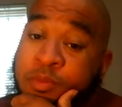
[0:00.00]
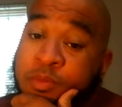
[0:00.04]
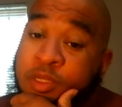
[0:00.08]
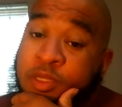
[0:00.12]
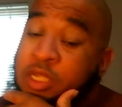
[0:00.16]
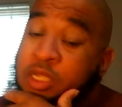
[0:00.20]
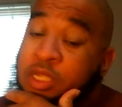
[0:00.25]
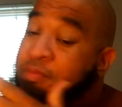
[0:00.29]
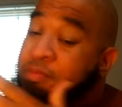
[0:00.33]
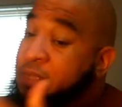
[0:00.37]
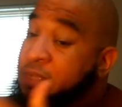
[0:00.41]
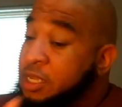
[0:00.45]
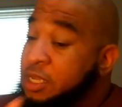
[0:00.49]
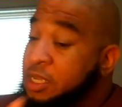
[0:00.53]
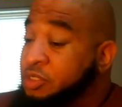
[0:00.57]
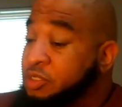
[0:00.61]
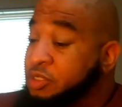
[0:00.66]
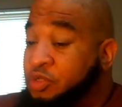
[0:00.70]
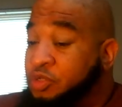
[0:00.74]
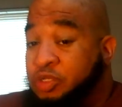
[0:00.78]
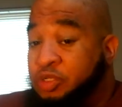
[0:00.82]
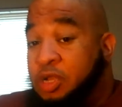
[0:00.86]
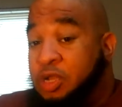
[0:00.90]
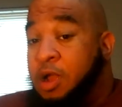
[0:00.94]
Just because
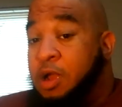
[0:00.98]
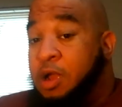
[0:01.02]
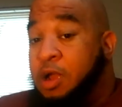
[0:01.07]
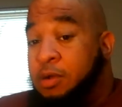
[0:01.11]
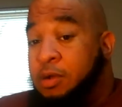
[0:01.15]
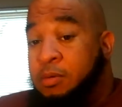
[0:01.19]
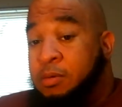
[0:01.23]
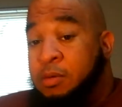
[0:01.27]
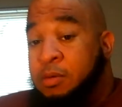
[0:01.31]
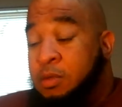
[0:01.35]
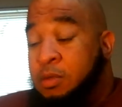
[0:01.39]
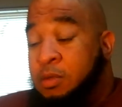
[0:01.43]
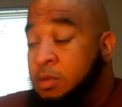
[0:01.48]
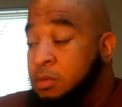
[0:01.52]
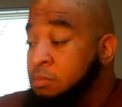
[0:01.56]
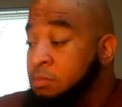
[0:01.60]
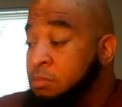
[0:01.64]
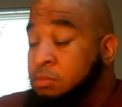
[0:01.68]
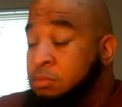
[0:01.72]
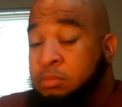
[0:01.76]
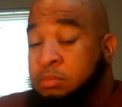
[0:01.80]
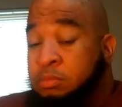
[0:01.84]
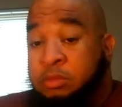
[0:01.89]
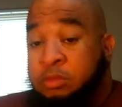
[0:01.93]
you start
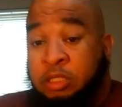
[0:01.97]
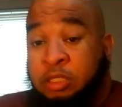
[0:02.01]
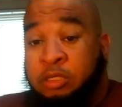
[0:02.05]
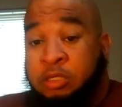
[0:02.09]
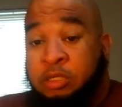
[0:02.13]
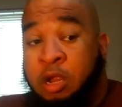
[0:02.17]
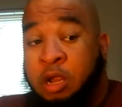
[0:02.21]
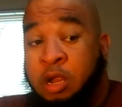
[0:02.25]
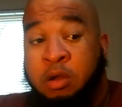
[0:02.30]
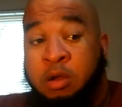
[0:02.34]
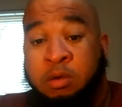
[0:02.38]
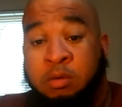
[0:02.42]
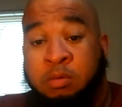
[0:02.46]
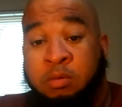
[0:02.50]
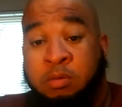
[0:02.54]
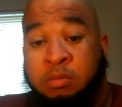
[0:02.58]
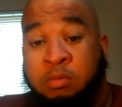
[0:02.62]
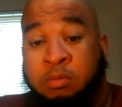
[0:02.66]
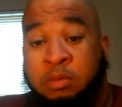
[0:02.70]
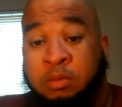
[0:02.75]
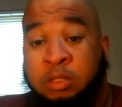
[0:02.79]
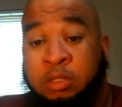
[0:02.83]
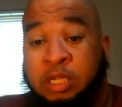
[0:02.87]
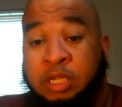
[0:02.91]
to
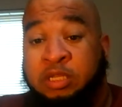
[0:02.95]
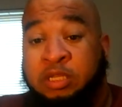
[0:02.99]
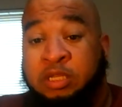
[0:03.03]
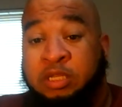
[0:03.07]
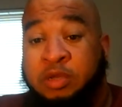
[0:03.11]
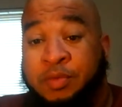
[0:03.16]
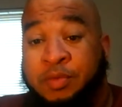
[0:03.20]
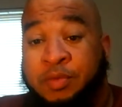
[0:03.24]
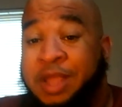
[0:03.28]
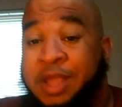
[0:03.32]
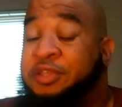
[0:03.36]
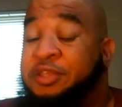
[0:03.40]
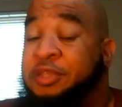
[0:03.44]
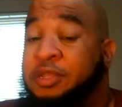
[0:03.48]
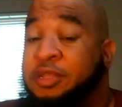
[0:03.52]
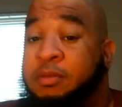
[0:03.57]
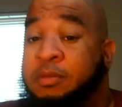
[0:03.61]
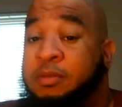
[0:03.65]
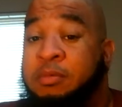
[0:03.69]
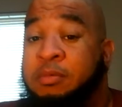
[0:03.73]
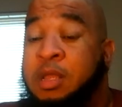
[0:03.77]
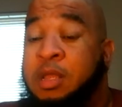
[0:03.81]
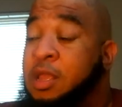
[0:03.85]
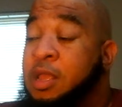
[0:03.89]
turn this
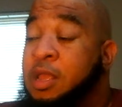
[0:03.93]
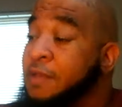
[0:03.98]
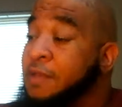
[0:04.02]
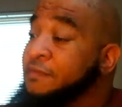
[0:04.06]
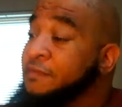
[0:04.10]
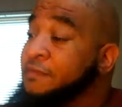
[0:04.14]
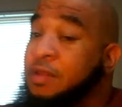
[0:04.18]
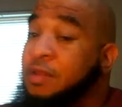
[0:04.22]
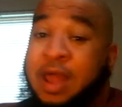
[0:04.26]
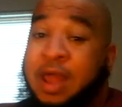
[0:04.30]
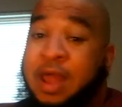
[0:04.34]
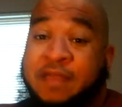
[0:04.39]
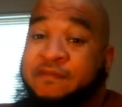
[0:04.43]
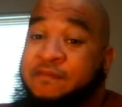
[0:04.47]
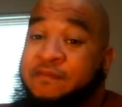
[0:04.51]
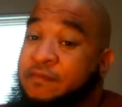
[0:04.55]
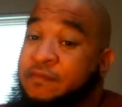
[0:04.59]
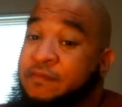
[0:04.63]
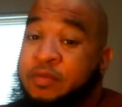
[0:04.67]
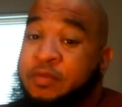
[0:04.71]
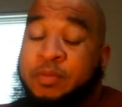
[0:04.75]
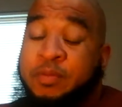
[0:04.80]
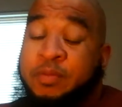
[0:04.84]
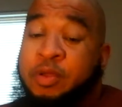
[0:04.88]
direction, if
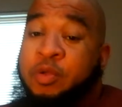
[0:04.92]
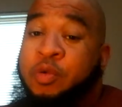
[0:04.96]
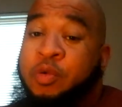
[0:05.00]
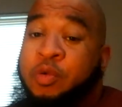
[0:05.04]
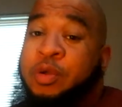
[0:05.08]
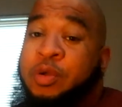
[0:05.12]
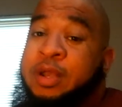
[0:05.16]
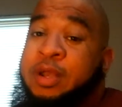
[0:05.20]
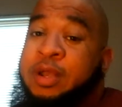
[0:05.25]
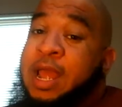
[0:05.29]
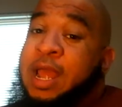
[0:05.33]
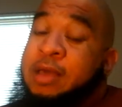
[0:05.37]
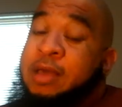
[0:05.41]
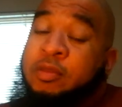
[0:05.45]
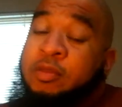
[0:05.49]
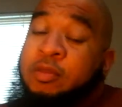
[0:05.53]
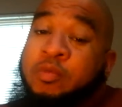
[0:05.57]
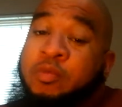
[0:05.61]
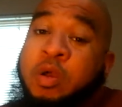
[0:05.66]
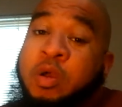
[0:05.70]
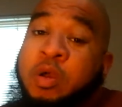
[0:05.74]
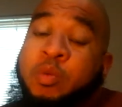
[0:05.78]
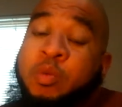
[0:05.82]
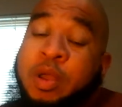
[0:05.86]
you've been going down the
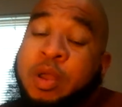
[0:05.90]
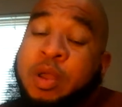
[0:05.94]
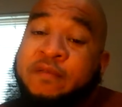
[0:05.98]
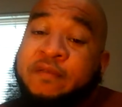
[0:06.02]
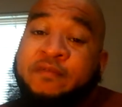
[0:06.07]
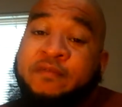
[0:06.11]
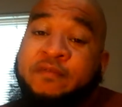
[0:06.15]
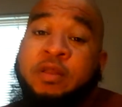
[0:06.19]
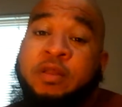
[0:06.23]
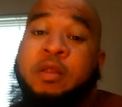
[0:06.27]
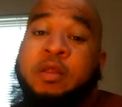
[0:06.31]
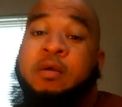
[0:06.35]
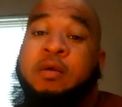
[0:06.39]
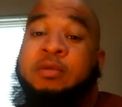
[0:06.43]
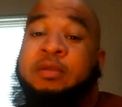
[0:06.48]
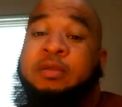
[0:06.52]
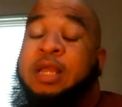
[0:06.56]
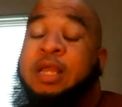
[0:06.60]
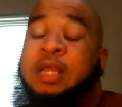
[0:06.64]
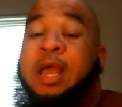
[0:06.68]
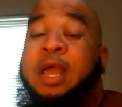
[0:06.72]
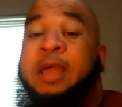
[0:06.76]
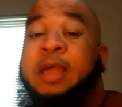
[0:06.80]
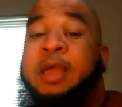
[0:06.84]
wrong way for a long
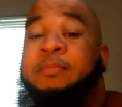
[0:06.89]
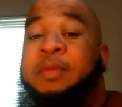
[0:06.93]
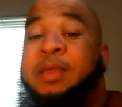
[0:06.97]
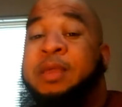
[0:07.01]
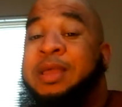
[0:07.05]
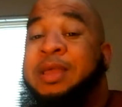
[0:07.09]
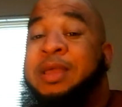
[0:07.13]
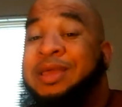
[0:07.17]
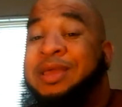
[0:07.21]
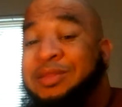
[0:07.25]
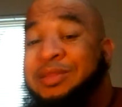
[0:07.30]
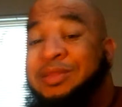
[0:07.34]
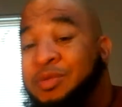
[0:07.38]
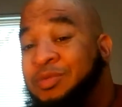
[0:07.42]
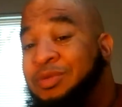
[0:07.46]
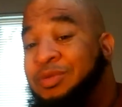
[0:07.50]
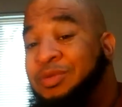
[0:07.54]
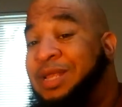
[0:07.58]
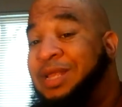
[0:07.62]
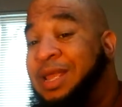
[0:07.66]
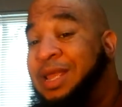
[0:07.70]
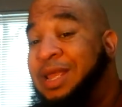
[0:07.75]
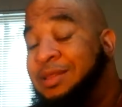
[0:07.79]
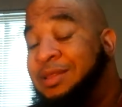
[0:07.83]
time, it's going
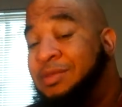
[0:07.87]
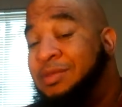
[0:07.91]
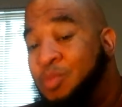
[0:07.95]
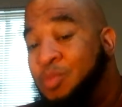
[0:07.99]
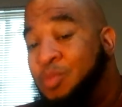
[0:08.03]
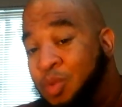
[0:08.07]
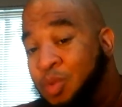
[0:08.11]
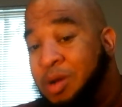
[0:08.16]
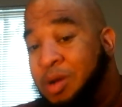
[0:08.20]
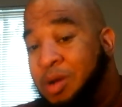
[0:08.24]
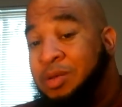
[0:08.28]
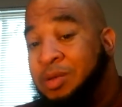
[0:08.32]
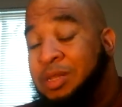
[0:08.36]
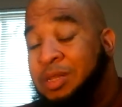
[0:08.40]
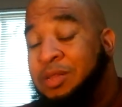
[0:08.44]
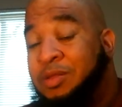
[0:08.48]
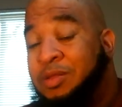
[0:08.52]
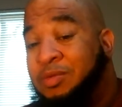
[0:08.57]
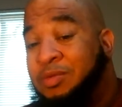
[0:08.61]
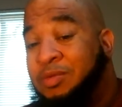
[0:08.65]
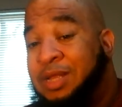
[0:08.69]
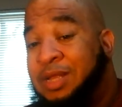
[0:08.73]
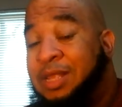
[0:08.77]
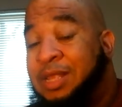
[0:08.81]
to take some work. It's
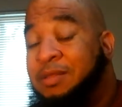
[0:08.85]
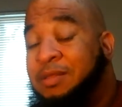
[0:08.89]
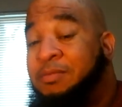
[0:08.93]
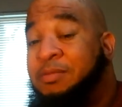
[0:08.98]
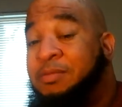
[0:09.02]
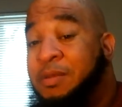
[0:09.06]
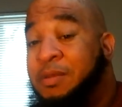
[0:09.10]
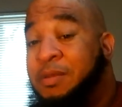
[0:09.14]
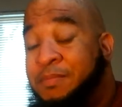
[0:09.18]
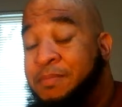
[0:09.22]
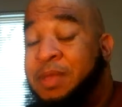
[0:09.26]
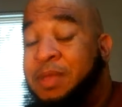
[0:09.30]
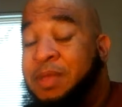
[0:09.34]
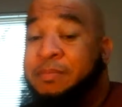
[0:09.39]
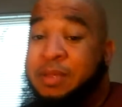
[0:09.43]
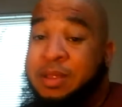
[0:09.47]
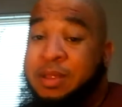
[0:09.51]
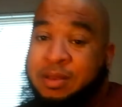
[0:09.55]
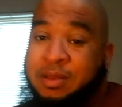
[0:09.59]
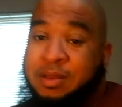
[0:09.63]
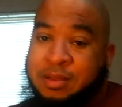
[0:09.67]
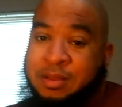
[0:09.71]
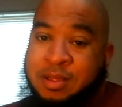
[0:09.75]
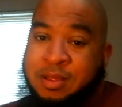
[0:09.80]
going to take some
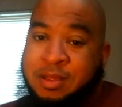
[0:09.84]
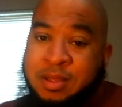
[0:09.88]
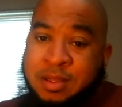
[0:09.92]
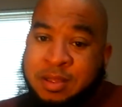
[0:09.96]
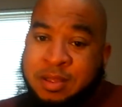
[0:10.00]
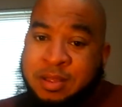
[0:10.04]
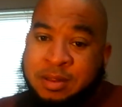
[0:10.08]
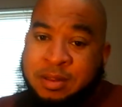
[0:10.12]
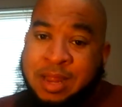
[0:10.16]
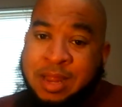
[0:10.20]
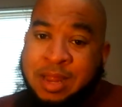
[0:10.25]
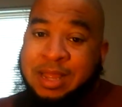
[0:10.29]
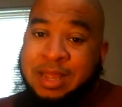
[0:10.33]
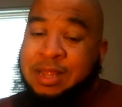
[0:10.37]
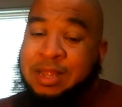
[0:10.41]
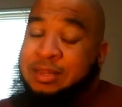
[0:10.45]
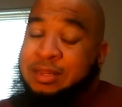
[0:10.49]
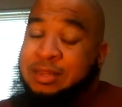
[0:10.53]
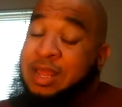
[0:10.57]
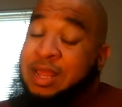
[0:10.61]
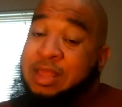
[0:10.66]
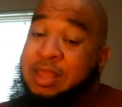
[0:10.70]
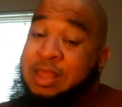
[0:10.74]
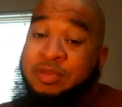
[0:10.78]
commitment. Like I
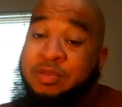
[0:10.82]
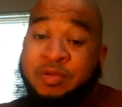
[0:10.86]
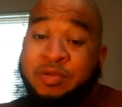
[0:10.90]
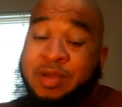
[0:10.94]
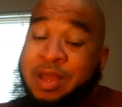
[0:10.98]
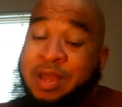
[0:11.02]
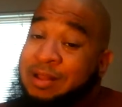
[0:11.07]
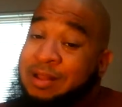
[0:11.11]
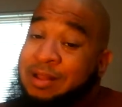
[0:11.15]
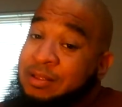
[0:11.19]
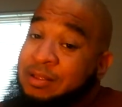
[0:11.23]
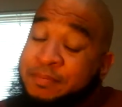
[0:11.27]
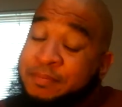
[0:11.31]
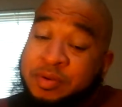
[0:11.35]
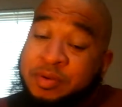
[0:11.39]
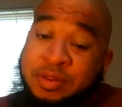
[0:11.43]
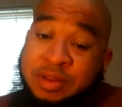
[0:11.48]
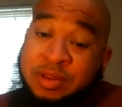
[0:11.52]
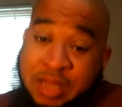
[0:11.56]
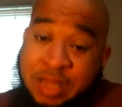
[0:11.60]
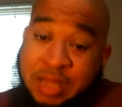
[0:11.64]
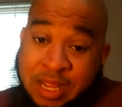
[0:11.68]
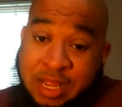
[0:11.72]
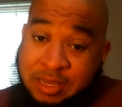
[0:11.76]
say, you're going to have to
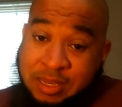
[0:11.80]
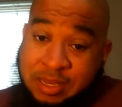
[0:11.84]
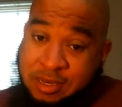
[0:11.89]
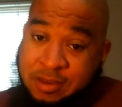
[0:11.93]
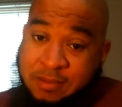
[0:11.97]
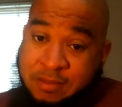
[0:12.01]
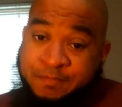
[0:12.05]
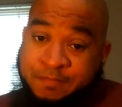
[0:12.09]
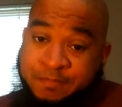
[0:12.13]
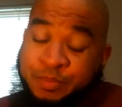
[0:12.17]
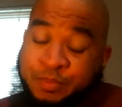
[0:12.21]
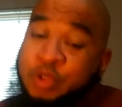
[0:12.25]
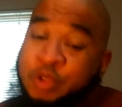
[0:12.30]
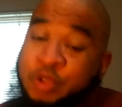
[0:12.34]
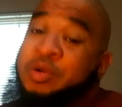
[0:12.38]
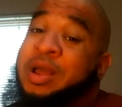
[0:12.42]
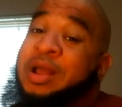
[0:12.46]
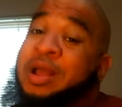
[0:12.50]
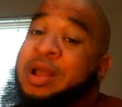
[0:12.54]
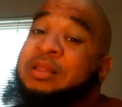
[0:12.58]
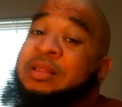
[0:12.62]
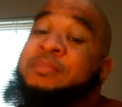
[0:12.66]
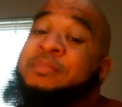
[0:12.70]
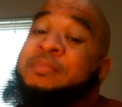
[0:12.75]
persist. You're
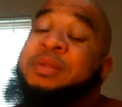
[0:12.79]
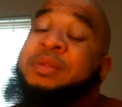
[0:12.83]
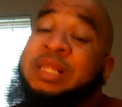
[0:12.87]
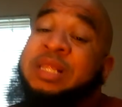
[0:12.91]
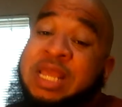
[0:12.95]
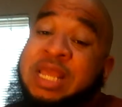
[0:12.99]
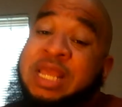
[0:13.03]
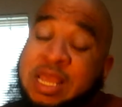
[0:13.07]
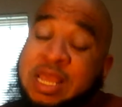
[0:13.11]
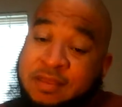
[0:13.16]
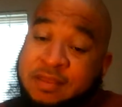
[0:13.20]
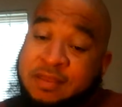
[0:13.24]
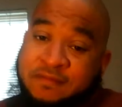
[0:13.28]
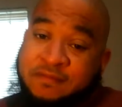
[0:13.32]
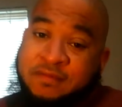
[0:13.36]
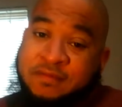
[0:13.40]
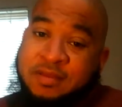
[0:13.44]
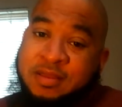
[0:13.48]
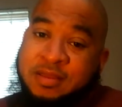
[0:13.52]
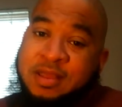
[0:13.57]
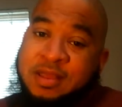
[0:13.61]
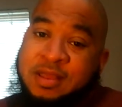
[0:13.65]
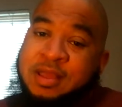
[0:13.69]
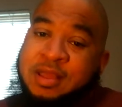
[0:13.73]
going to have to believe.
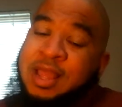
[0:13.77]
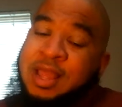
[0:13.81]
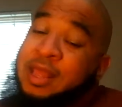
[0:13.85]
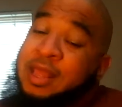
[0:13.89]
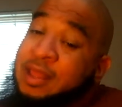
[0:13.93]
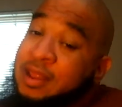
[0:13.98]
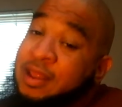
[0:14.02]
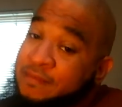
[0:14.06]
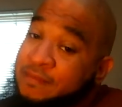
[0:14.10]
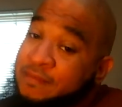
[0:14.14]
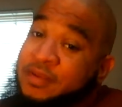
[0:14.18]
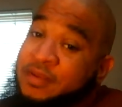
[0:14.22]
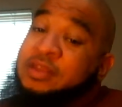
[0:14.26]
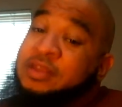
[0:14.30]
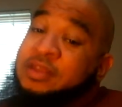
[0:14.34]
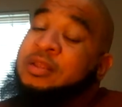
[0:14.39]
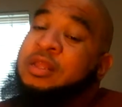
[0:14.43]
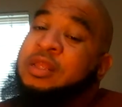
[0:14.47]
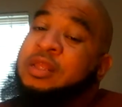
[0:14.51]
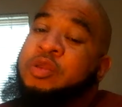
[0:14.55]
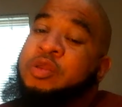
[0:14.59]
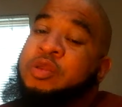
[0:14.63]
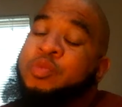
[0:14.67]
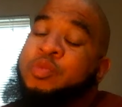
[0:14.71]
And then
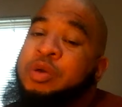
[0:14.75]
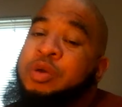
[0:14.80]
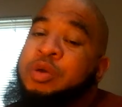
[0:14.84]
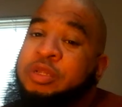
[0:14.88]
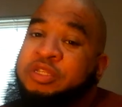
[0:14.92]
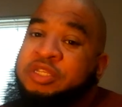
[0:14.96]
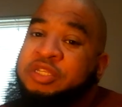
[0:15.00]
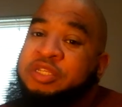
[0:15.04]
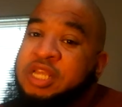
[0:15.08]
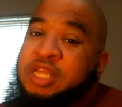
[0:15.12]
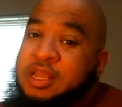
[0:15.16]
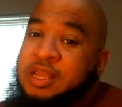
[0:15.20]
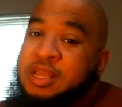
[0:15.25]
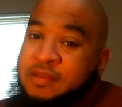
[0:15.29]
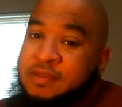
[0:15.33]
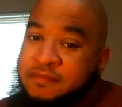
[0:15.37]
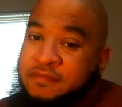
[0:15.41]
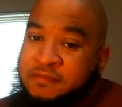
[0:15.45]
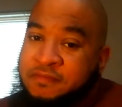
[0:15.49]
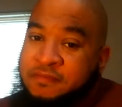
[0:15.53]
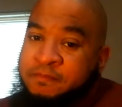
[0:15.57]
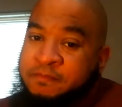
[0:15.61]
eventually you will achieve.